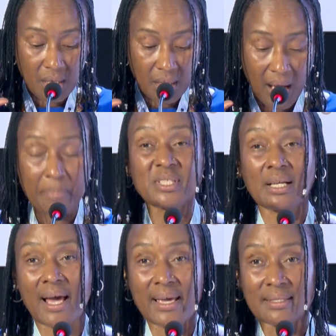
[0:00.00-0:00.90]

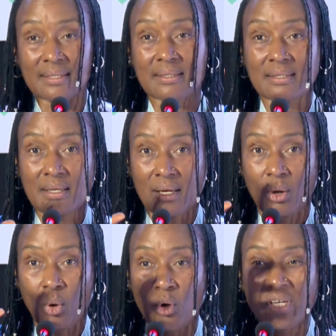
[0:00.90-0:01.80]
capitalize
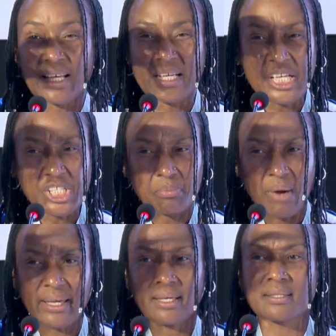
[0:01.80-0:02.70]
on the niche
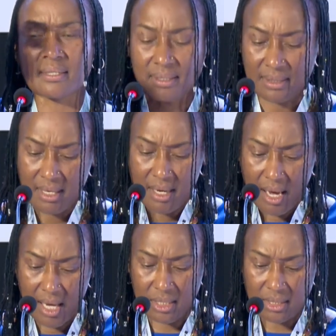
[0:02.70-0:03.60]
markets
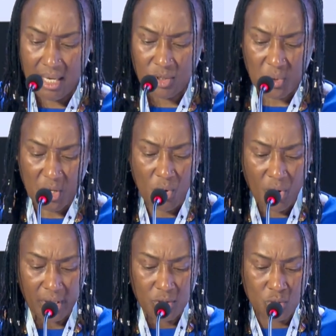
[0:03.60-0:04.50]
as we go
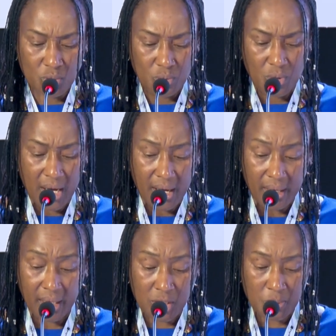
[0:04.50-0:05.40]
into
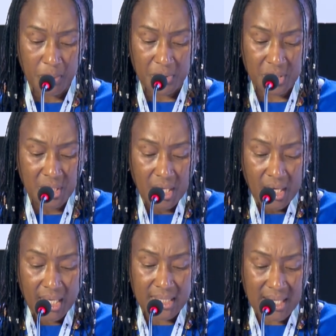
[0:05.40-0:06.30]
export.
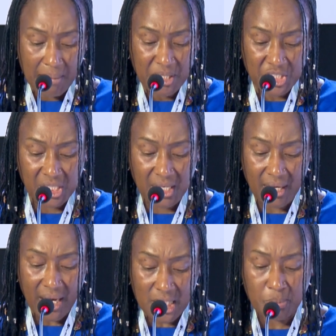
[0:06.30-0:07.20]
Establishing
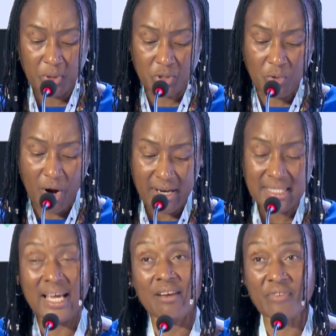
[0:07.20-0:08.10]
export
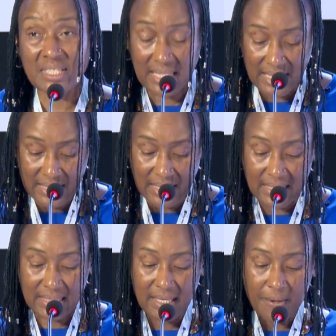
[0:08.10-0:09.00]
quarantine
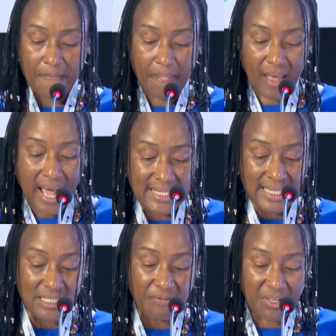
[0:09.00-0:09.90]
facilities and
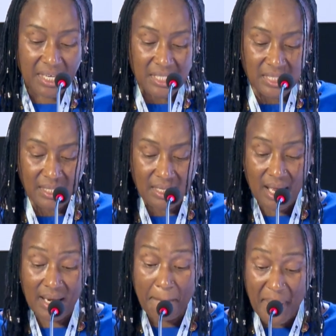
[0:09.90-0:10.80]
certification
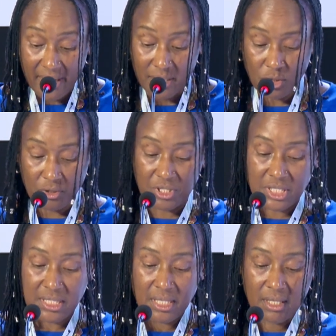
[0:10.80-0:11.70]

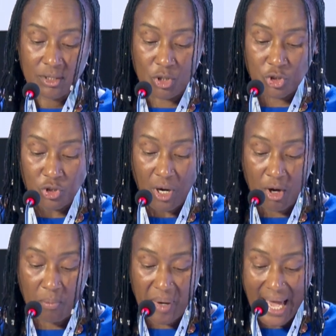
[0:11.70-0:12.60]
laboratories to ensure
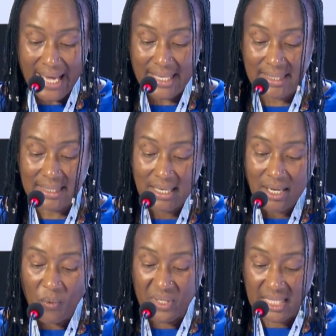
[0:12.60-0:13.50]
compliance
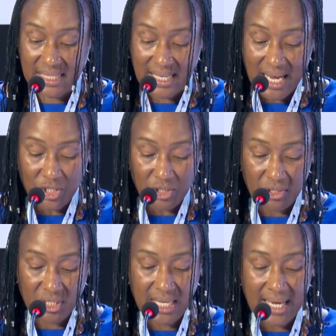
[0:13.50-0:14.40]
with international
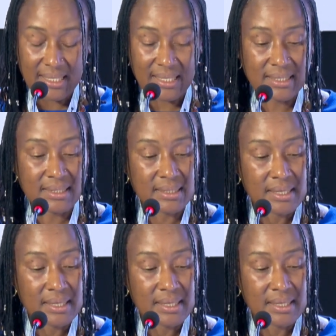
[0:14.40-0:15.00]
standards.